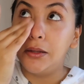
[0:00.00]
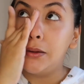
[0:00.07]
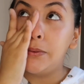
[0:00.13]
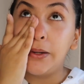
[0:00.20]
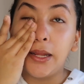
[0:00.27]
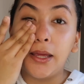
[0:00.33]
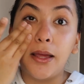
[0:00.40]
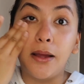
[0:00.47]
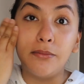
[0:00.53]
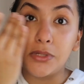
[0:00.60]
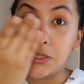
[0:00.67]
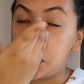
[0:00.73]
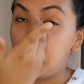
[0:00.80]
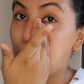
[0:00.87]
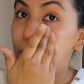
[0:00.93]
when he
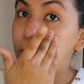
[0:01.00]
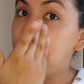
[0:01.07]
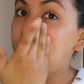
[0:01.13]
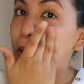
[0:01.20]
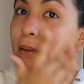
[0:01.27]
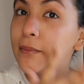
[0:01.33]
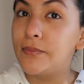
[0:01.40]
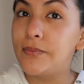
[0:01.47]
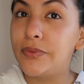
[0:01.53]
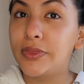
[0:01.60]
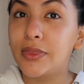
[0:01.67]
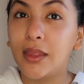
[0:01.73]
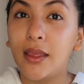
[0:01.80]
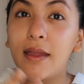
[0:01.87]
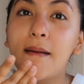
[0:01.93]
comes home,
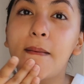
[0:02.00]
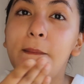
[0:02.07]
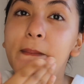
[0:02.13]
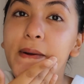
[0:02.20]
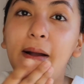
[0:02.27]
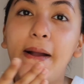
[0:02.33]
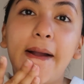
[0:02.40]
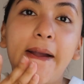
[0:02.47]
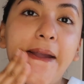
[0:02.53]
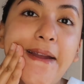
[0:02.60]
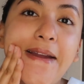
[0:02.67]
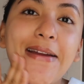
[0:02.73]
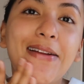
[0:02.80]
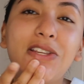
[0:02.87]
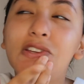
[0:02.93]
but
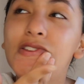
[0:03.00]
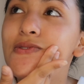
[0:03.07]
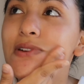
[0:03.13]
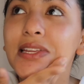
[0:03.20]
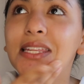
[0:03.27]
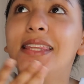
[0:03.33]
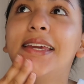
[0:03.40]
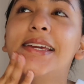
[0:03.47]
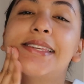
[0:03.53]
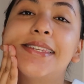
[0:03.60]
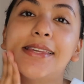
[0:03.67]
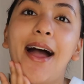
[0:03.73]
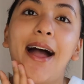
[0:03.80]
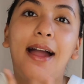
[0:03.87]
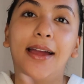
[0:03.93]
it's just really like
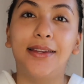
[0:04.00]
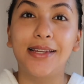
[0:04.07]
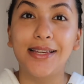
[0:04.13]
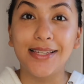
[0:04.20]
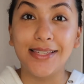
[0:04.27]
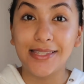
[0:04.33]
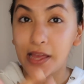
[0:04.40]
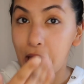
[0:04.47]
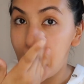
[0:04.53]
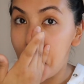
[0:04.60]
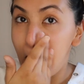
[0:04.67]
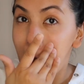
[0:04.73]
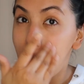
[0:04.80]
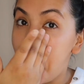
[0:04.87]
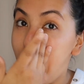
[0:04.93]
sad because
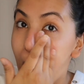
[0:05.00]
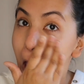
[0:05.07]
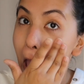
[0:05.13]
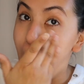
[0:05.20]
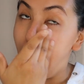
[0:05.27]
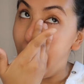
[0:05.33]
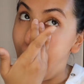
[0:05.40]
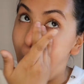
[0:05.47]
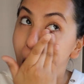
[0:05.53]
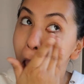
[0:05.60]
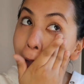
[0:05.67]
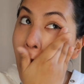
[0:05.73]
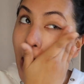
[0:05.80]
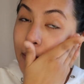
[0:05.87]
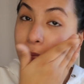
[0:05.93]

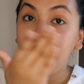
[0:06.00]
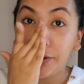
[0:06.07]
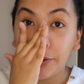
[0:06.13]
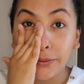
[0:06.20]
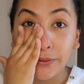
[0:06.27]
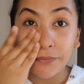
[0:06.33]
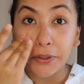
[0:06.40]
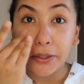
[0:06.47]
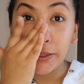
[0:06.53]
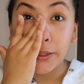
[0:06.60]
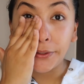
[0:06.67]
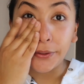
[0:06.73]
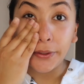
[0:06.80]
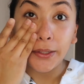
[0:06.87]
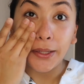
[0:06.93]
I'm here living in
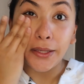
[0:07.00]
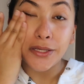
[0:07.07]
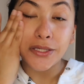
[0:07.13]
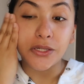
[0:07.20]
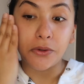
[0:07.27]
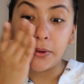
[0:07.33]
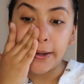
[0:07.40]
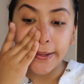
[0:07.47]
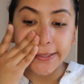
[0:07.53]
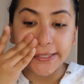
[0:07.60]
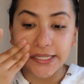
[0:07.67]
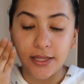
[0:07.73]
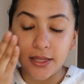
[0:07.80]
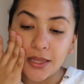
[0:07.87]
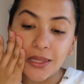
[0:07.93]
Italy, so when I
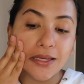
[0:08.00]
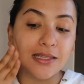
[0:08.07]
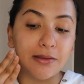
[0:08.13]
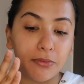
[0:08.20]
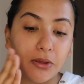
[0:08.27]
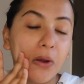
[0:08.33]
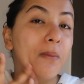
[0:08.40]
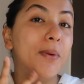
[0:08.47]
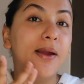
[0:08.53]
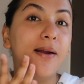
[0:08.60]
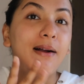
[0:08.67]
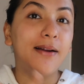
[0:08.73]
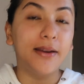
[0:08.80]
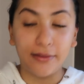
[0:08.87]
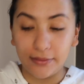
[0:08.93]
see the things I'm like, oh my
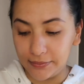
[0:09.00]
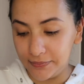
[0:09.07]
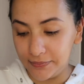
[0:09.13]
god,